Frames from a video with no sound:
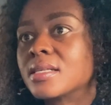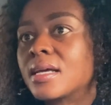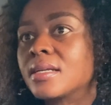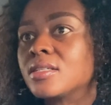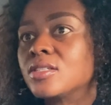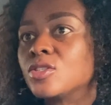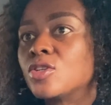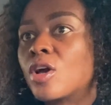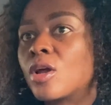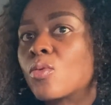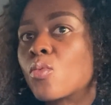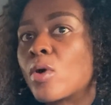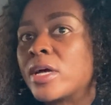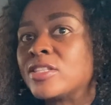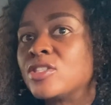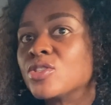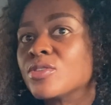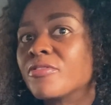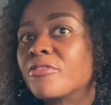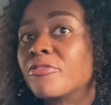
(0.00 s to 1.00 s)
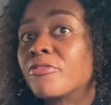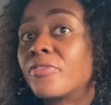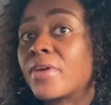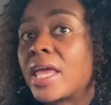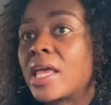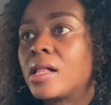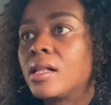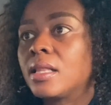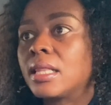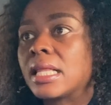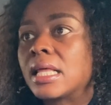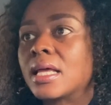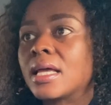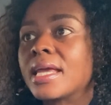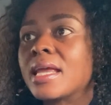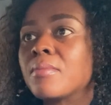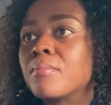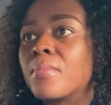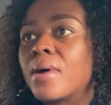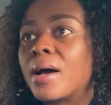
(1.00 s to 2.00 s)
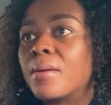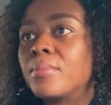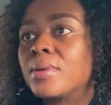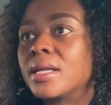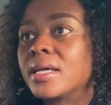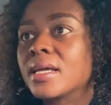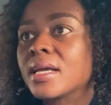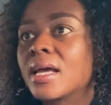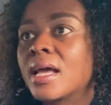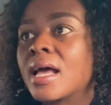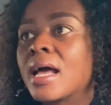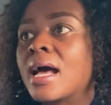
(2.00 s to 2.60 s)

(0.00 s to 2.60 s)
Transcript: I did not want to fail in public.